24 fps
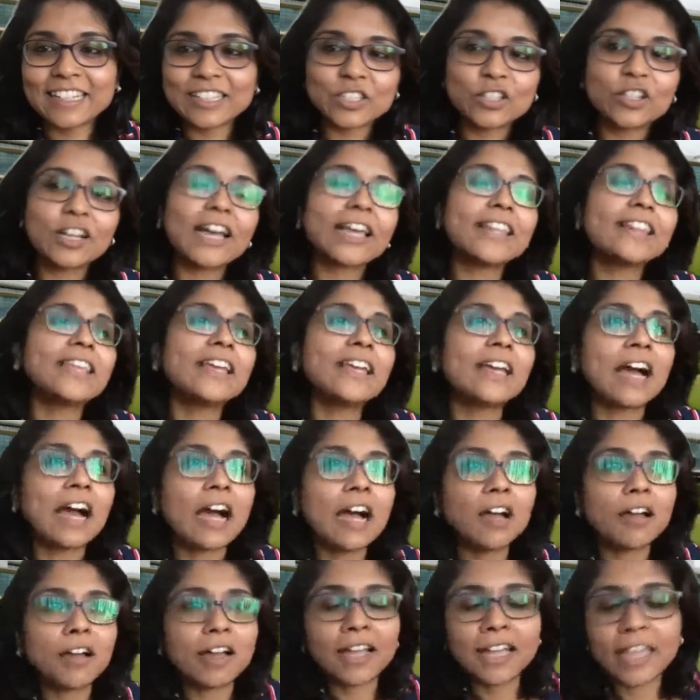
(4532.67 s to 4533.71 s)
uh, I think
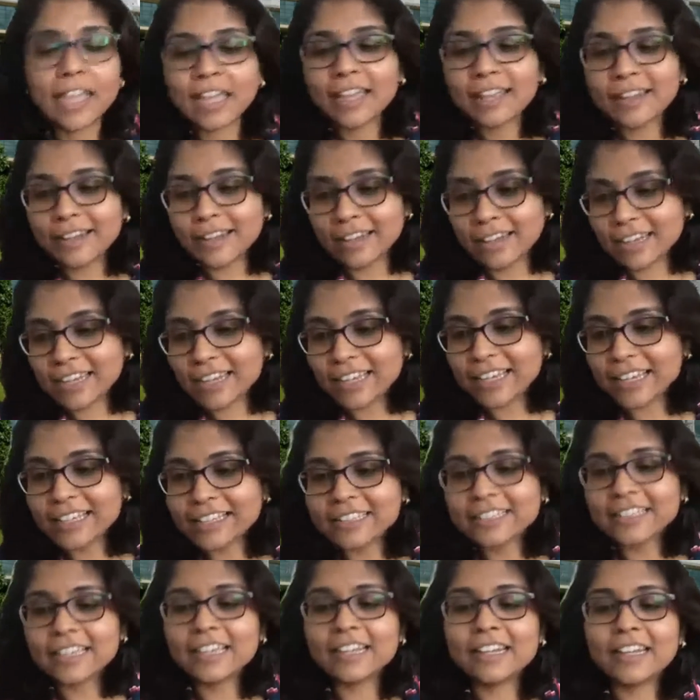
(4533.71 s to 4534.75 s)
again, like I
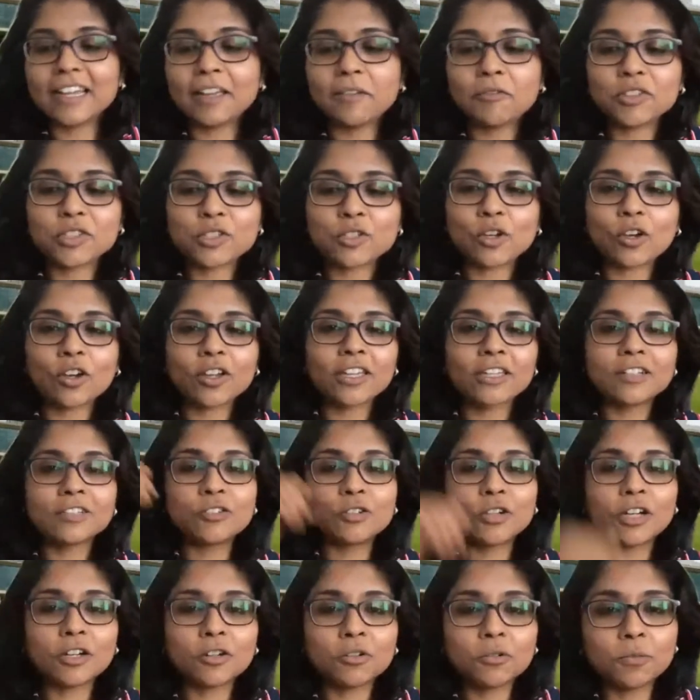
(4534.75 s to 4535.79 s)
said, I was talking
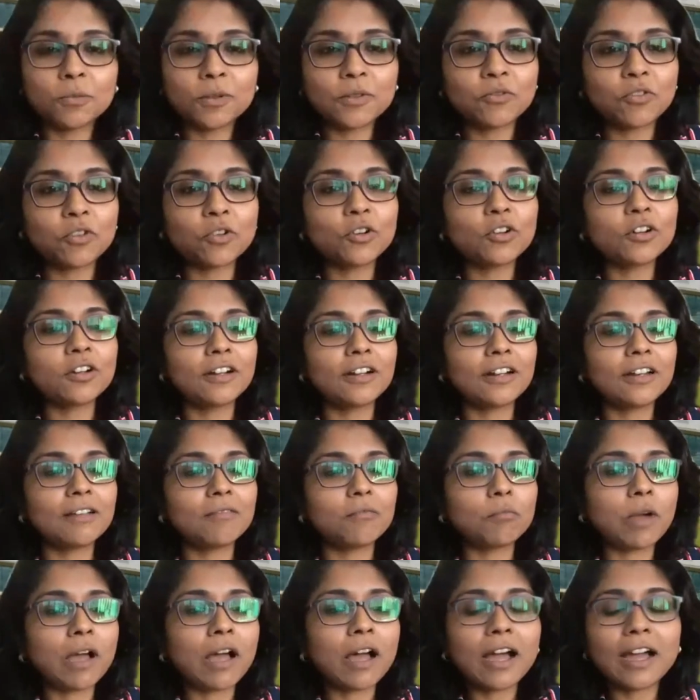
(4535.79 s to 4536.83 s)
to Arun before
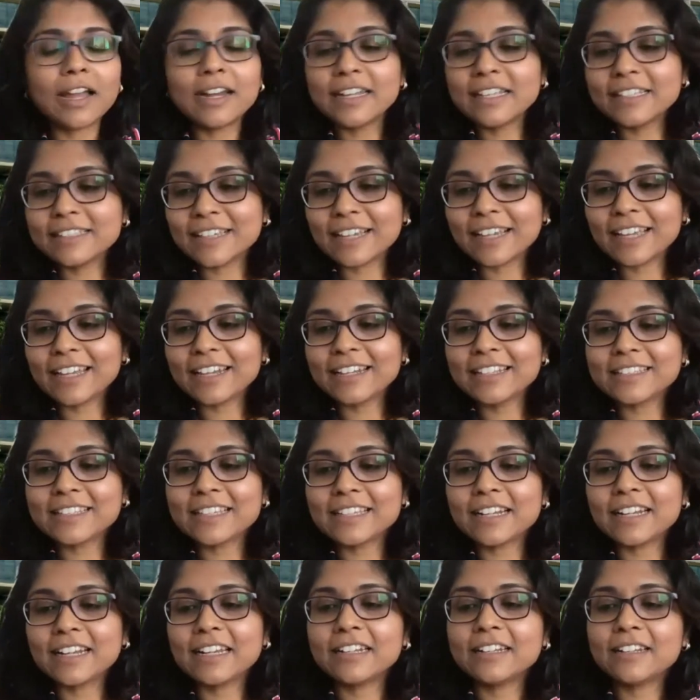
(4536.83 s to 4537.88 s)
hard is again is
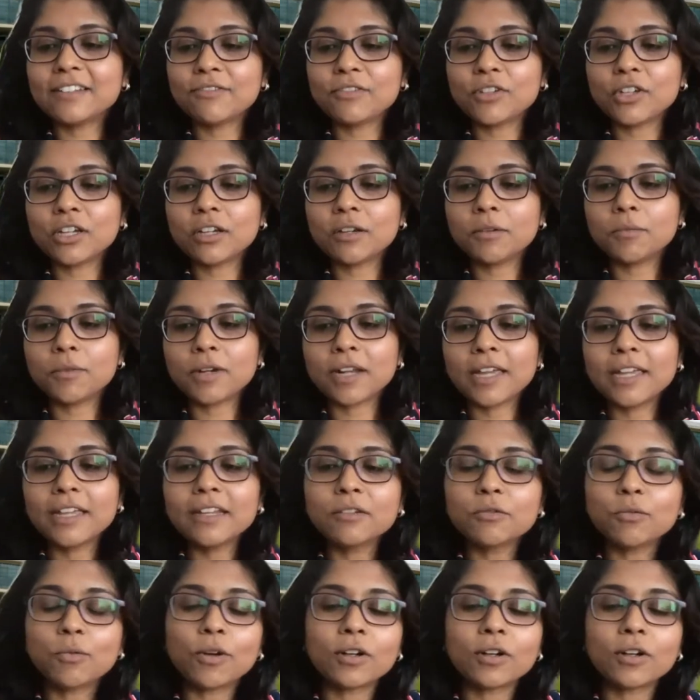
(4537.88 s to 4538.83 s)
a relative term, right?